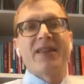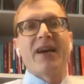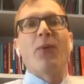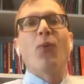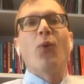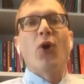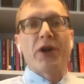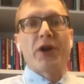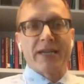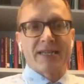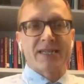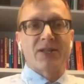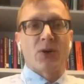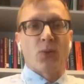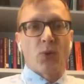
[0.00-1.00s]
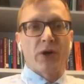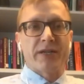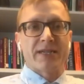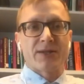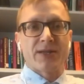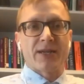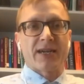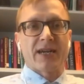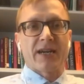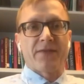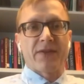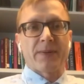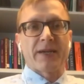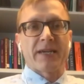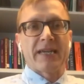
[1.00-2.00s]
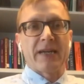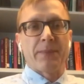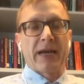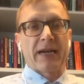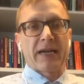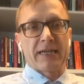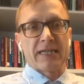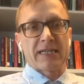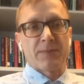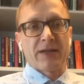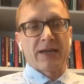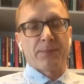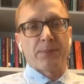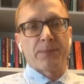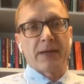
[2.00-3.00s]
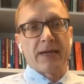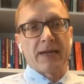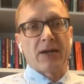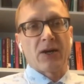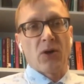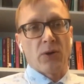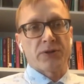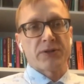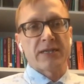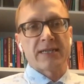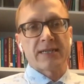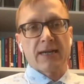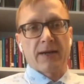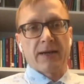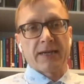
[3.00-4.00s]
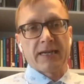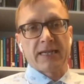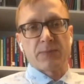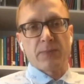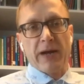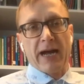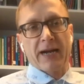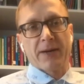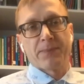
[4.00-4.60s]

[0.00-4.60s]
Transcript: what is the kind of a key mechanism that holds these kind of kids back.